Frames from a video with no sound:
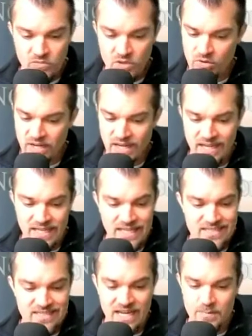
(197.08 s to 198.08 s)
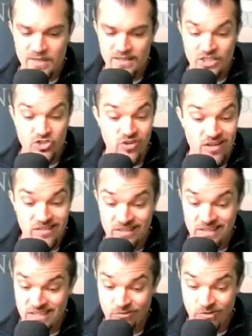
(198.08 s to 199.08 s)
Okay, it's got to be
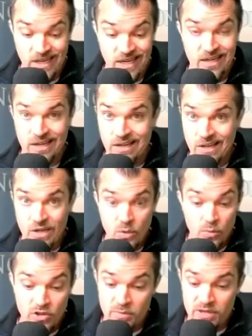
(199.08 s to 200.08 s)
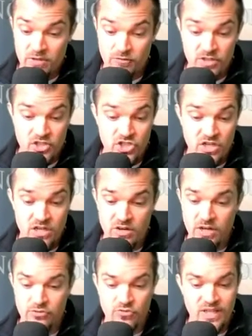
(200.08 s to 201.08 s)
electronically conveyed with a
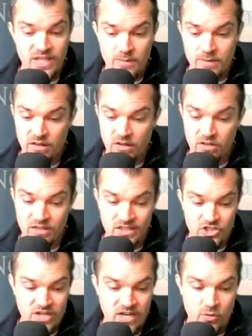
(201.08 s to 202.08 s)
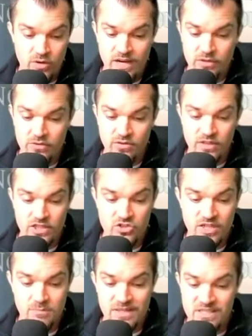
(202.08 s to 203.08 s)
beneficiary through email, online chat, or other
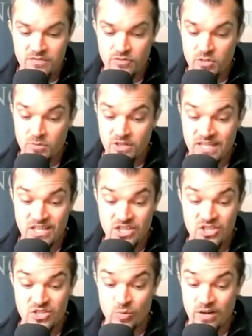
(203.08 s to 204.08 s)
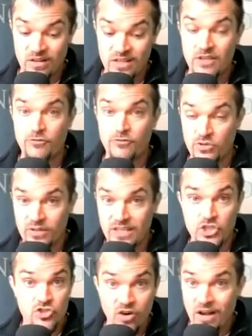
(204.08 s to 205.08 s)
electronic means of communication as well. If you're
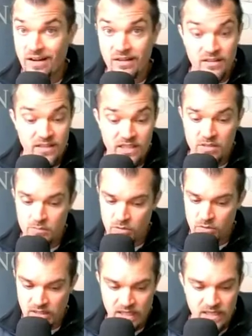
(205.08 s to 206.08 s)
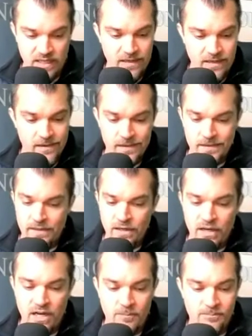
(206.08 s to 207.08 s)
electronically communicating,
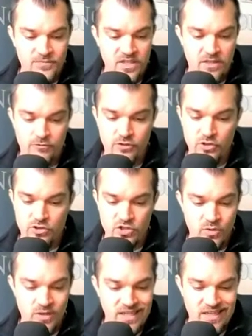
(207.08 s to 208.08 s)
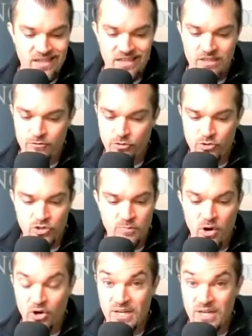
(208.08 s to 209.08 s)
um, if you're doing any kind of third
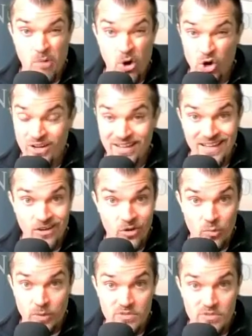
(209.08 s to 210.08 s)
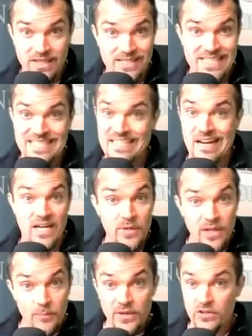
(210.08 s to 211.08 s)
party marketing on websites, it's got to
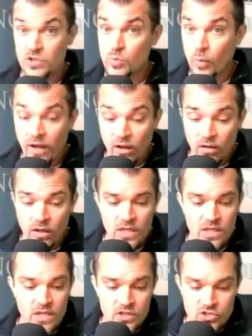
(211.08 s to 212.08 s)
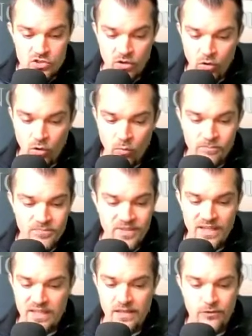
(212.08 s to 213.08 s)
be up there as well. So,
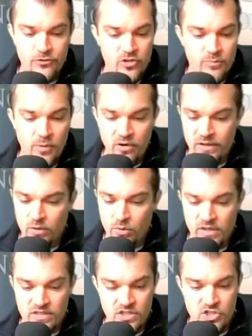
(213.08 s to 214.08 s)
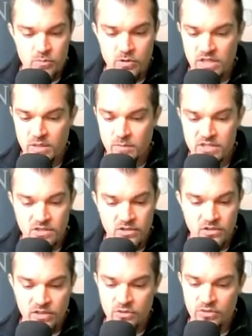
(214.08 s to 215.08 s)
any third party organization marketing
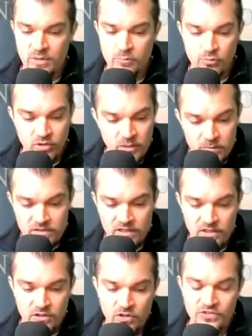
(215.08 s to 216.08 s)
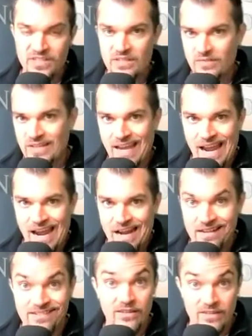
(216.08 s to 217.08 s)
material, including print materials, TV
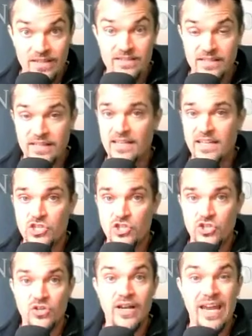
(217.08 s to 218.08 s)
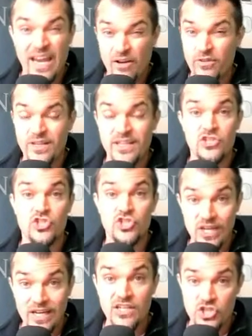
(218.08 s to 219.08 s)
ads, things of that nature, everything's
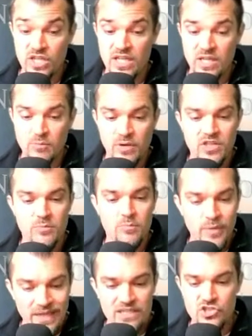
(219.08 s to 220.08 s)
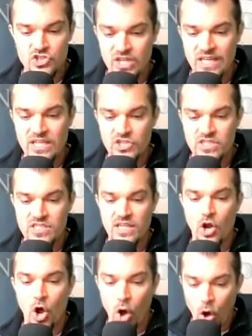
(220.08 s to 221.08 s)
changing. But the biggest change is
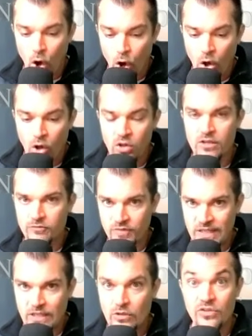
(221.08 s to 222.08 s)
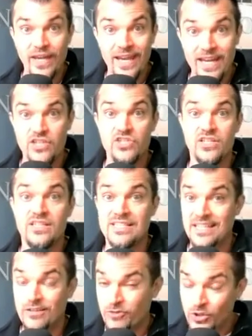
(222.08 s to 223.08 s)
that all field agents,
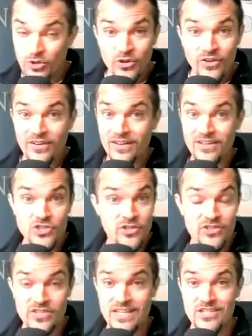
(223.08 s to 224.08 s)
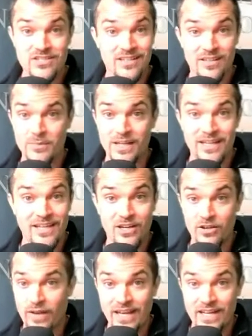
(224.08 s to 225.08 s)
and if you're an insurance agent selling
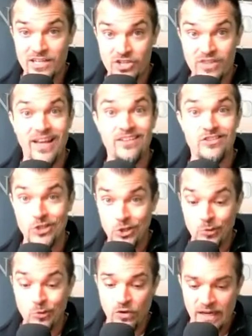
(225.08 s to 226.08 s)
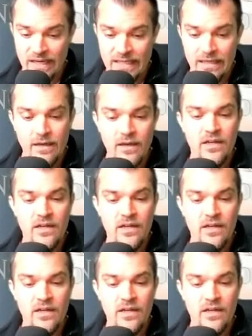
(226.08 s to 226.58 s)
Medicare Advantage, that's you, okay?